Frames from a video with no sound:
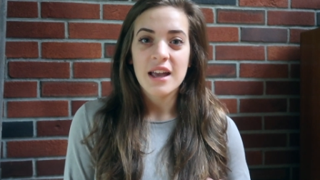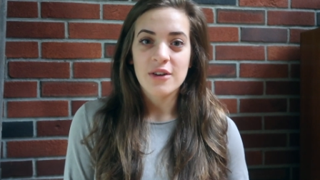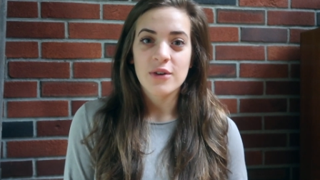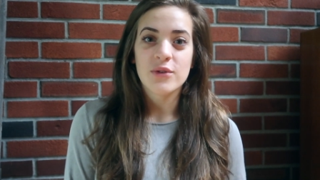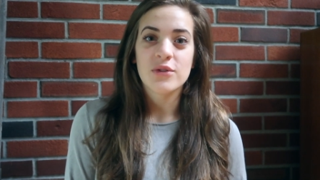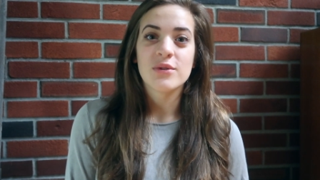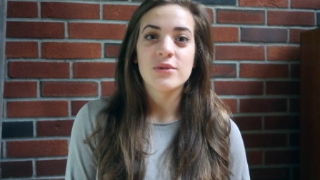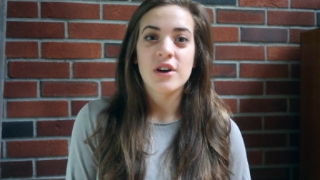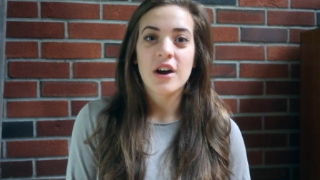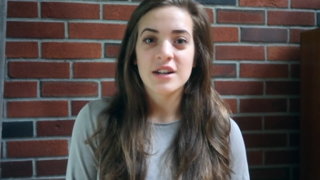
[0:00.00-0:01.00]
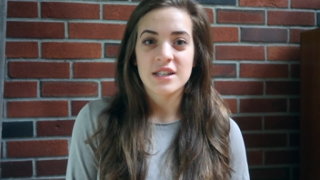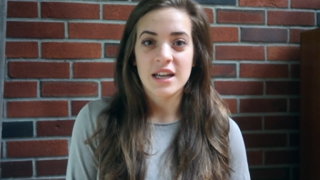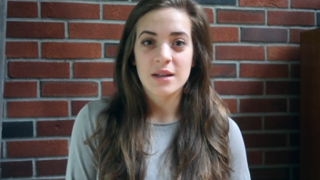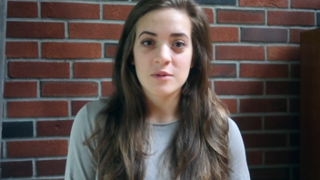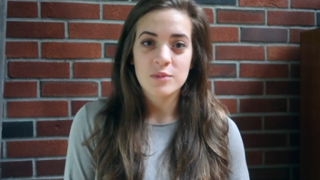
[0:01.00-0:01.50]
and go through the hard
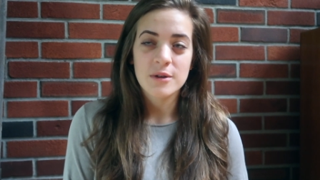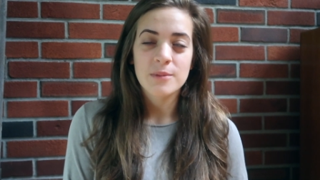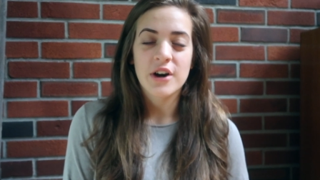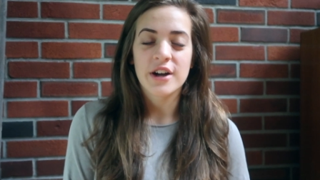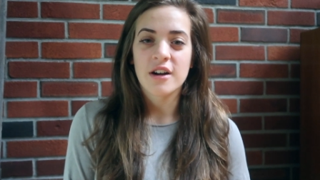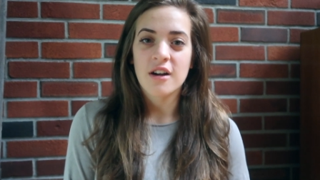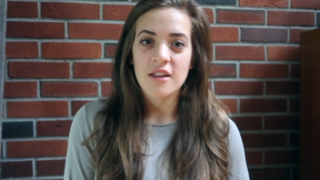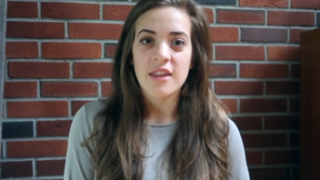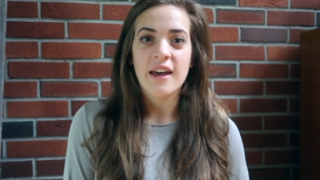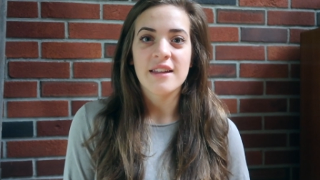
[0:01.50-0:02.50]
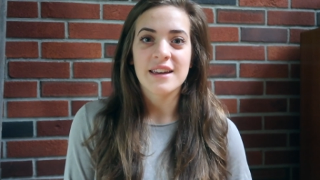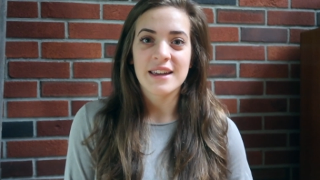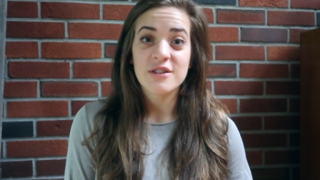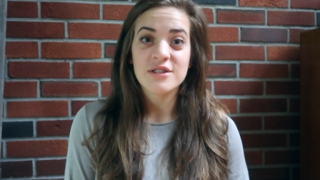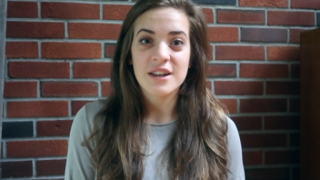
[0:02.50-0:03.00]
times, be a part, all that.
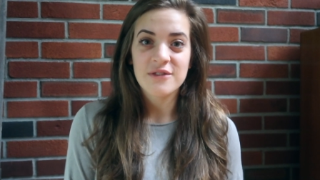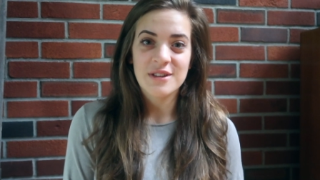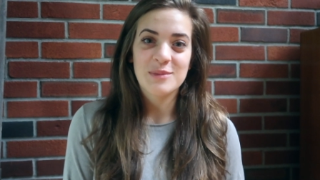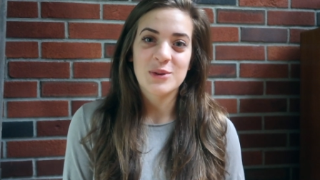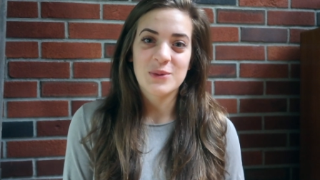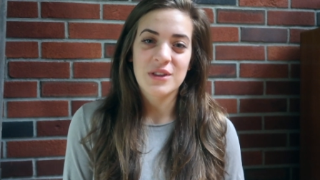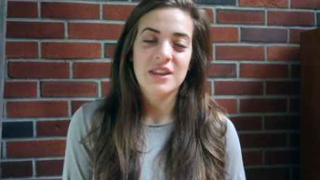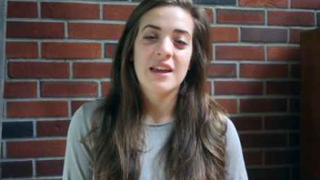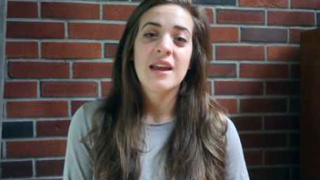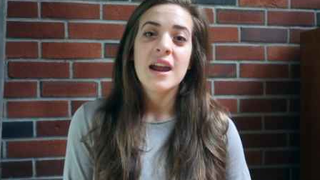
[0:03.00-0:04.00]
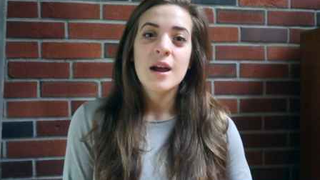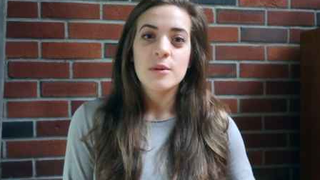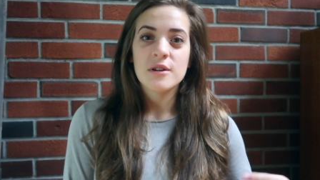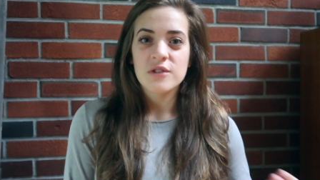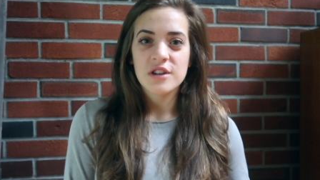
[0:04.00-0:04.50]
It'll definitely be worth it.
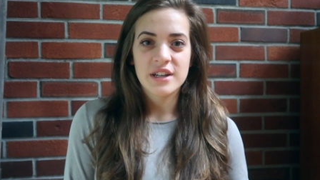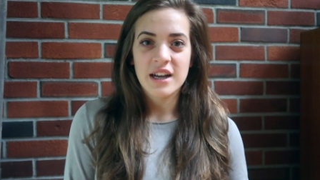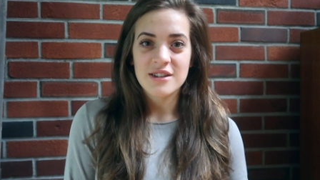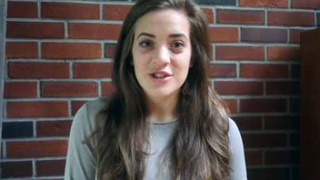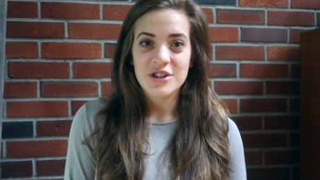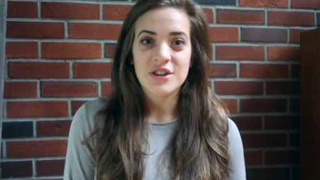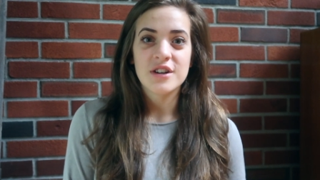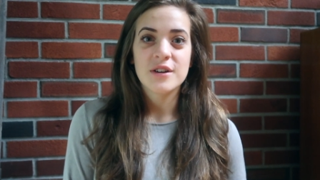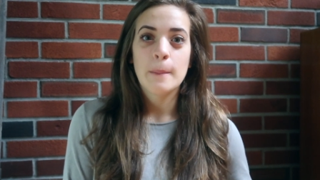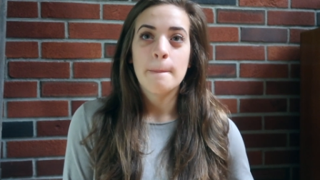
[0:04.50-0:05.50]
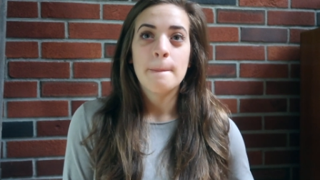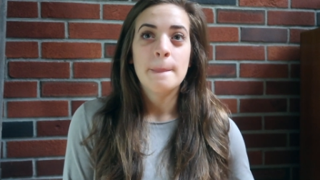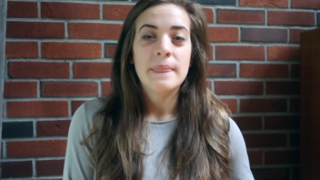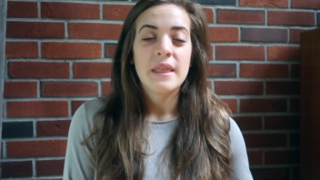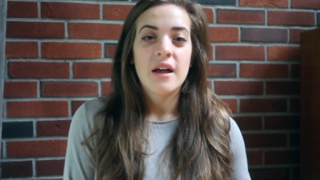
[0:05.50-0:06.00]
But if you're not sure,
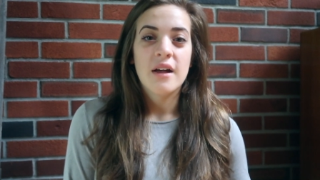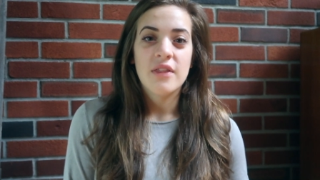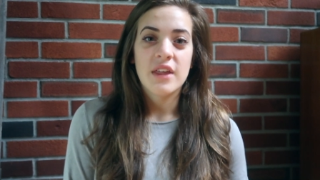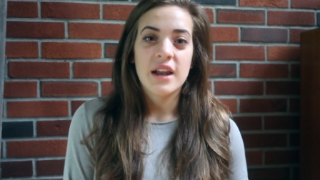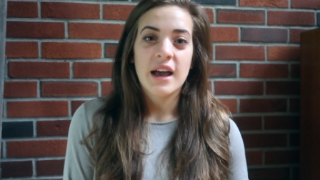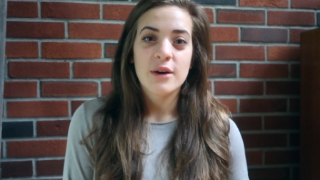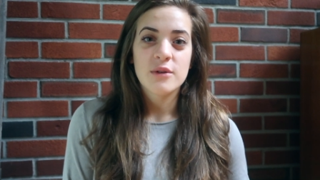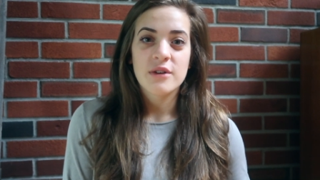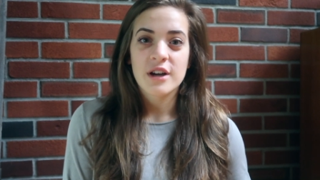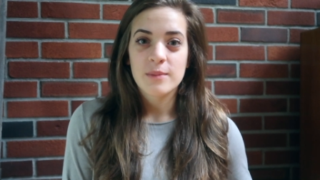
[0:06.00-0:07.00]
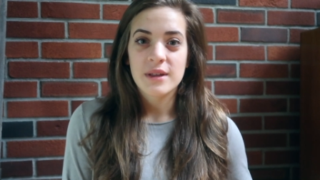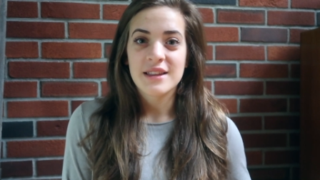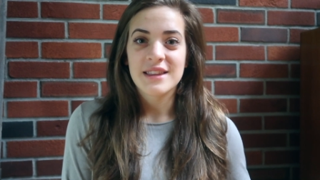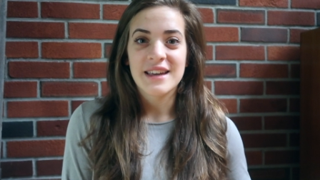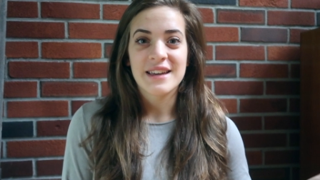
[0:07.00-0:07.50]
then I would
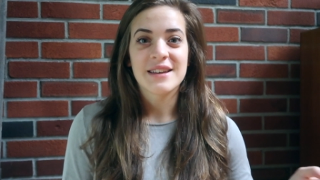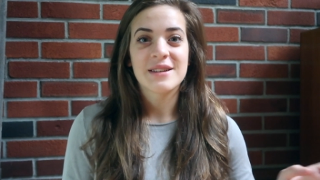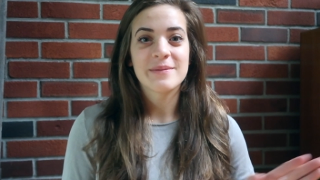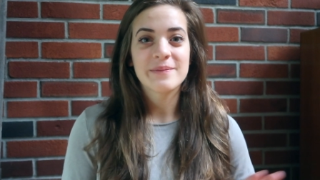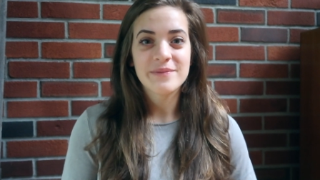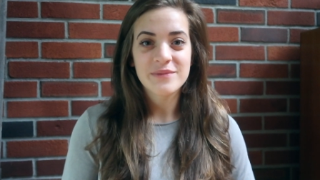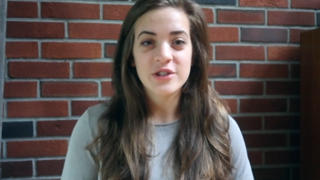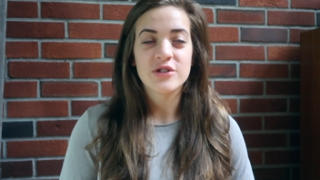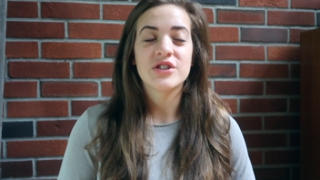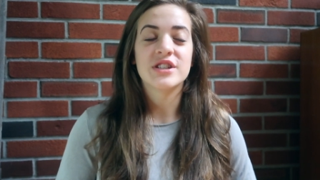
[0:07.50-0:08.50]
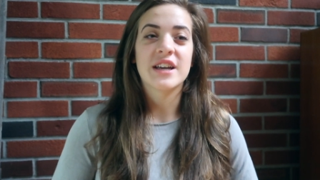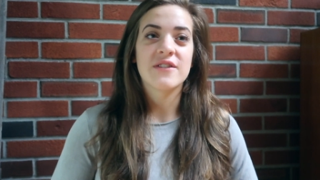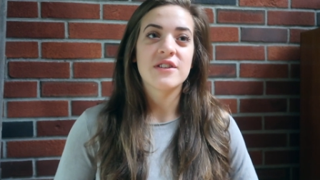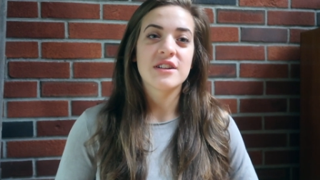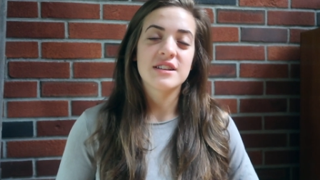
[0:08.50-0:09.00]
recommend you should
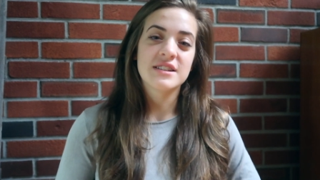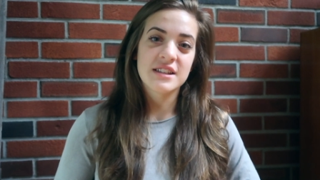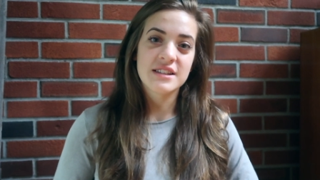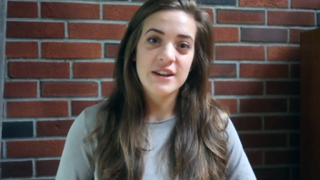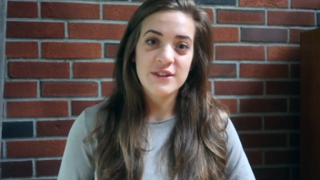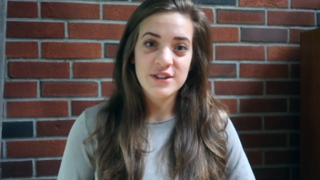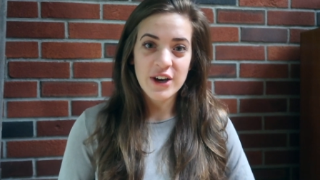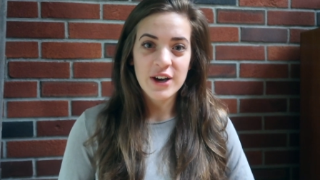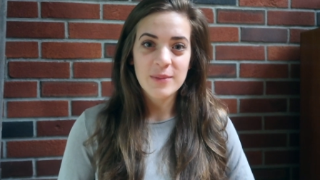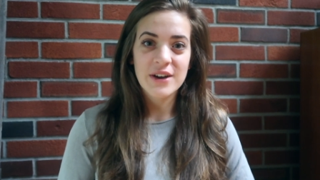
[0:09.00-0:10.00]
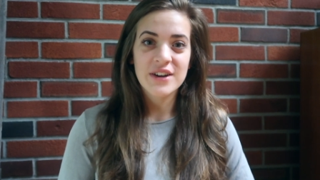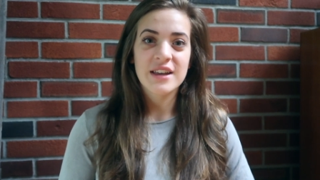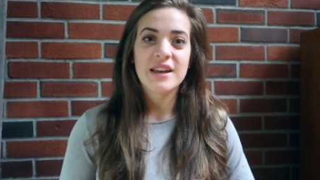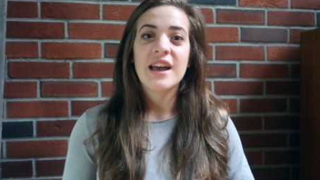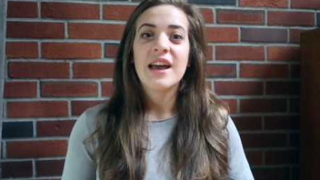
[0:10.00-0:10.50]
definitely sit down and talk about
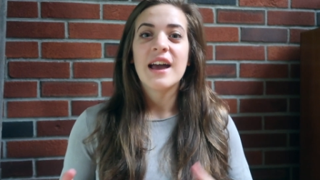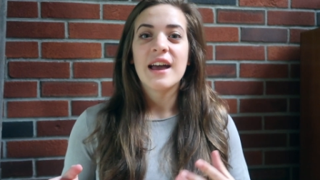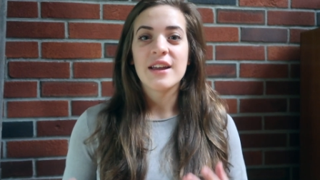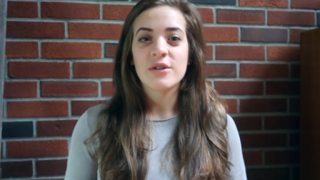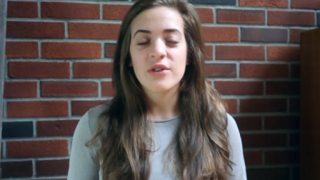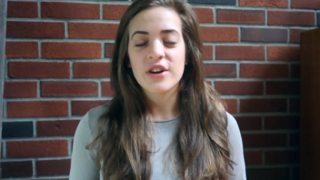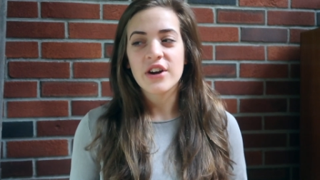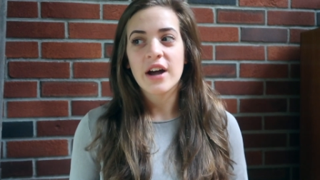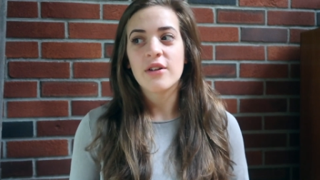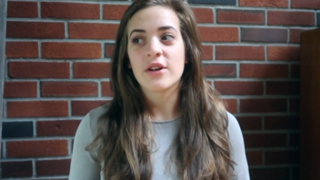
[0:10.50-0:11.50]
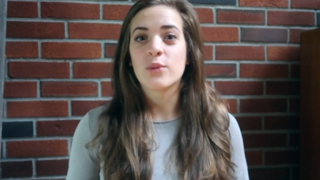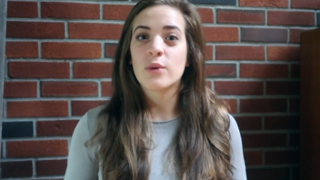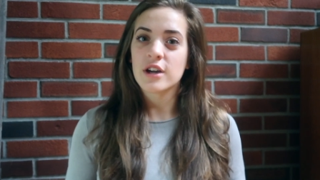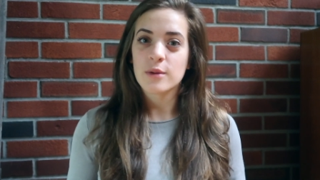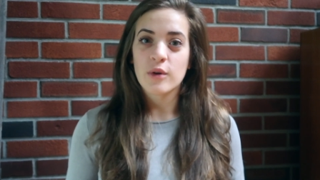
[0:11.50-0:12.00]
it and figure out
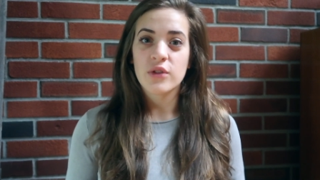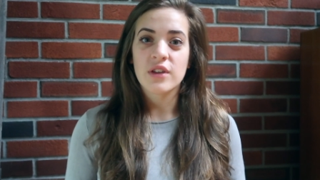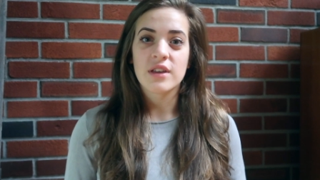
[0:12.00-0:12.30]
what you're both